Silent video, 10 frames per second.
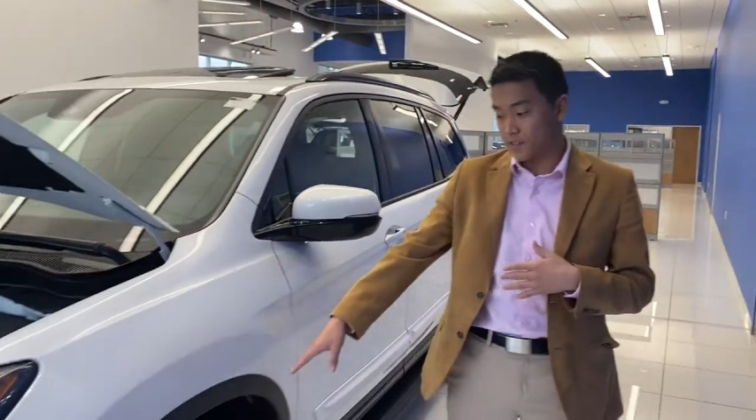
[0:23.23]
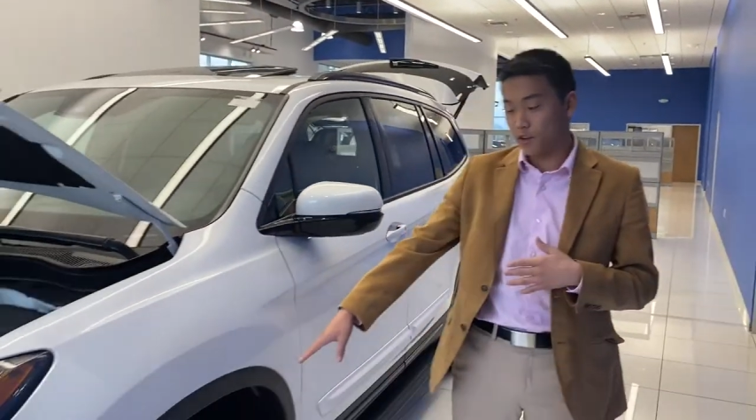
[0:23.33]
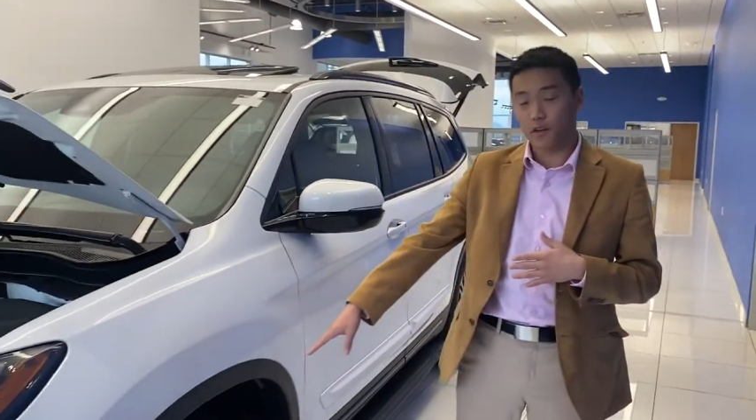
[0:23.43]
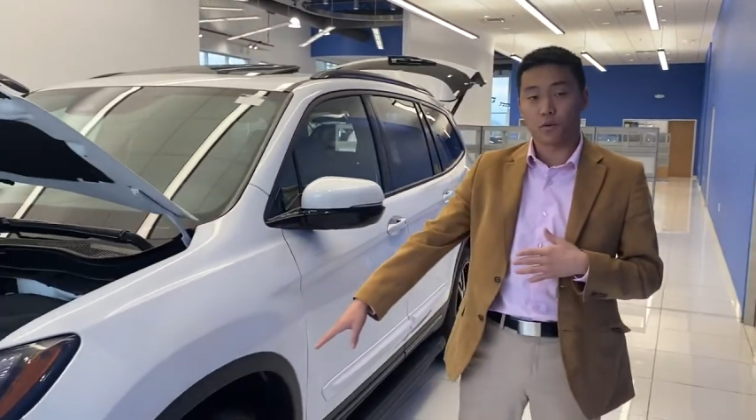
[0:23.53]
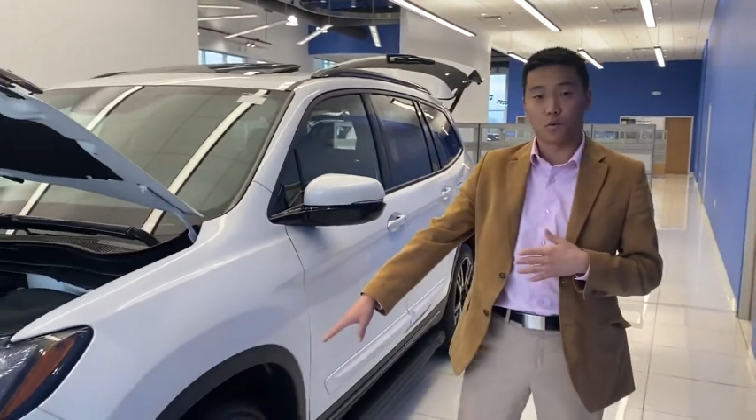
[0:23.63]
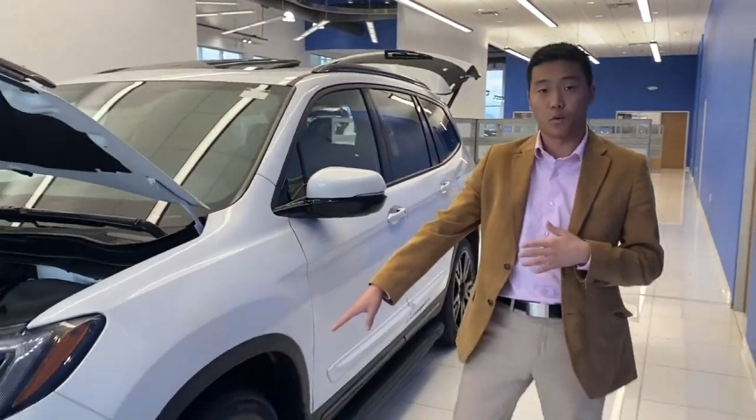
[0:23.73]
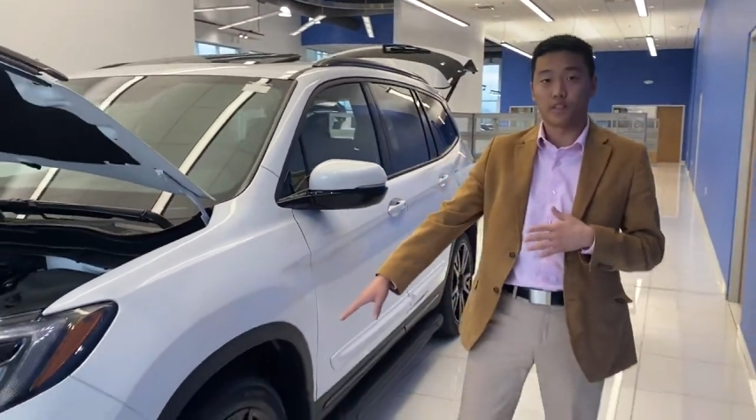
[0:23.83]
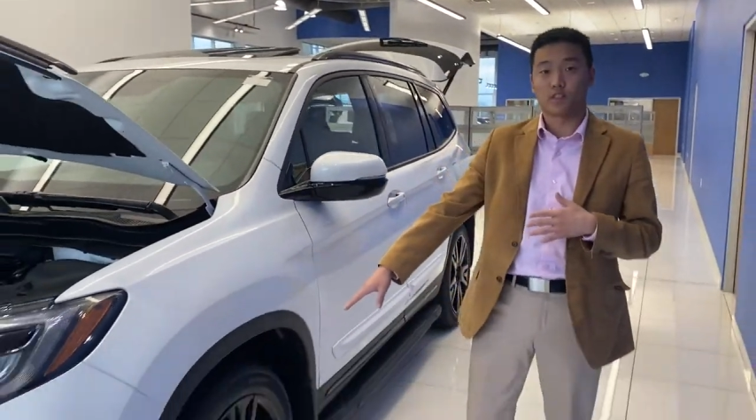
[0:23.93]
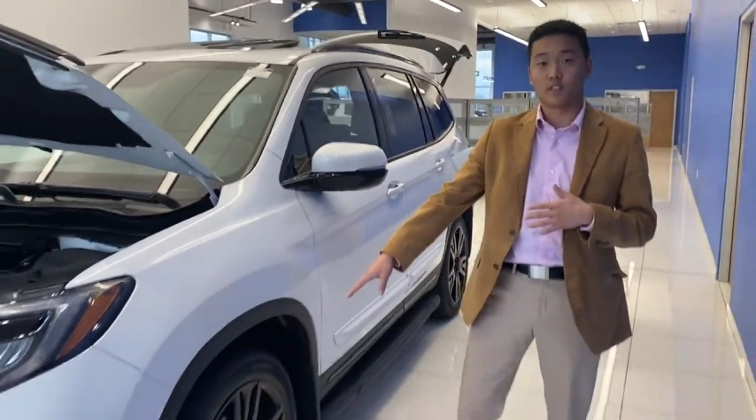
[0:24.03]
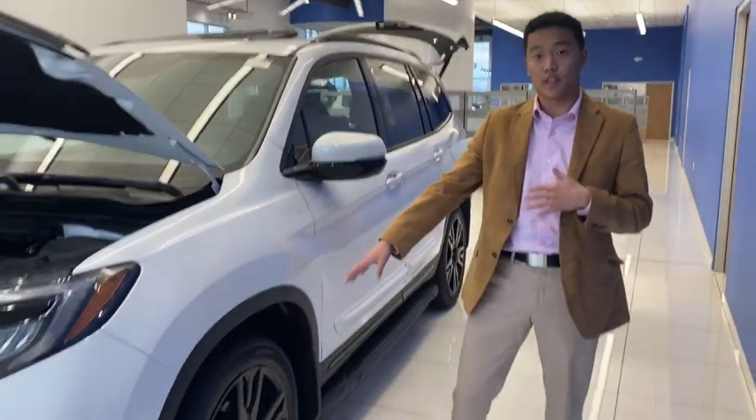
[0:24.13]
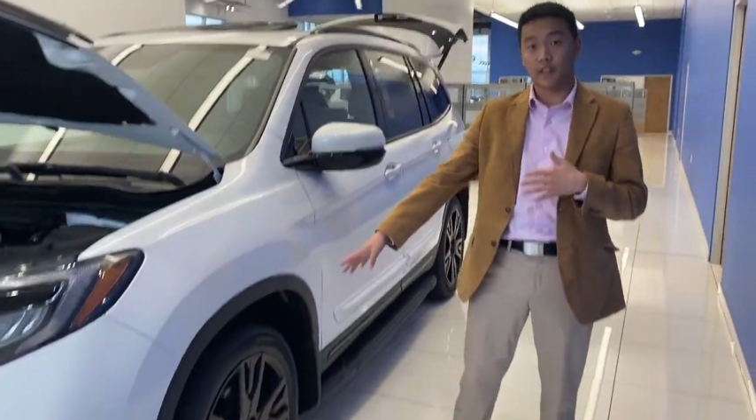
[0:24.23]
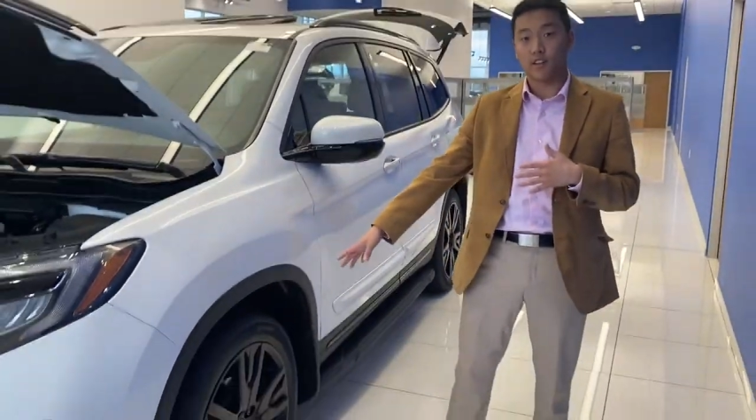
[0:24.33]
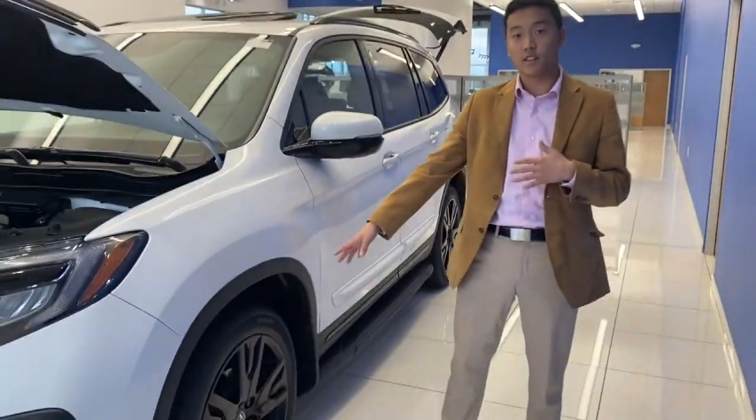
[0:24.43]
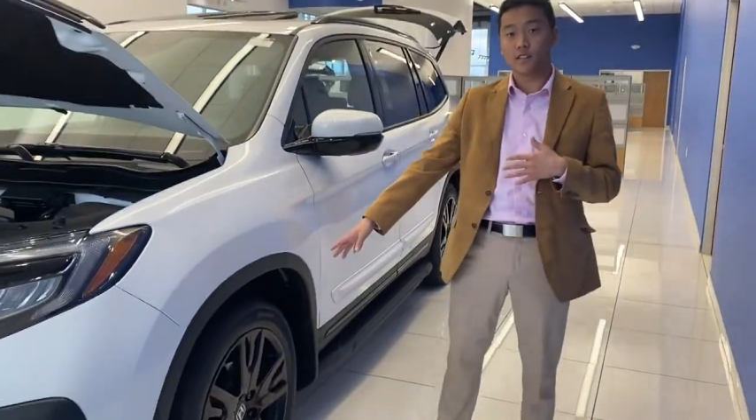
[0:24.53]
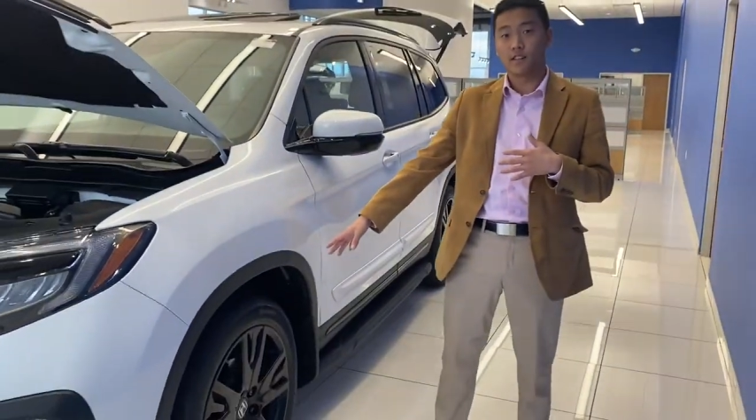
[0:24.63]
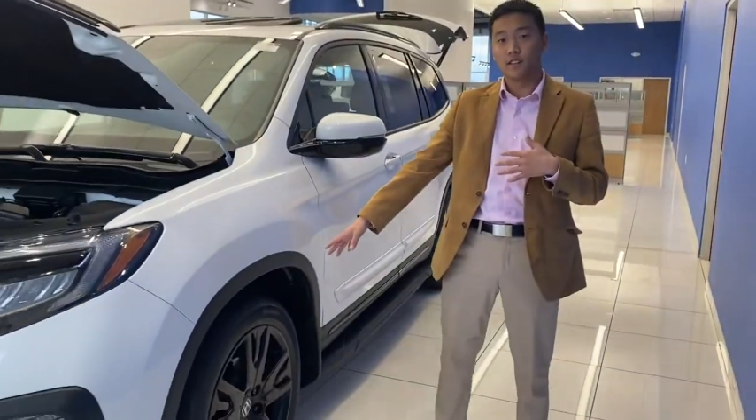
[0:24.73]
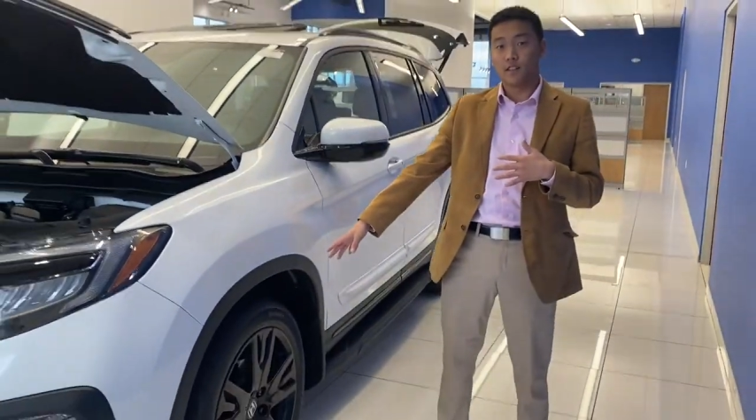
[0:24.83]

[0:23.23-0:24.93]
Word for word: going with winter tires,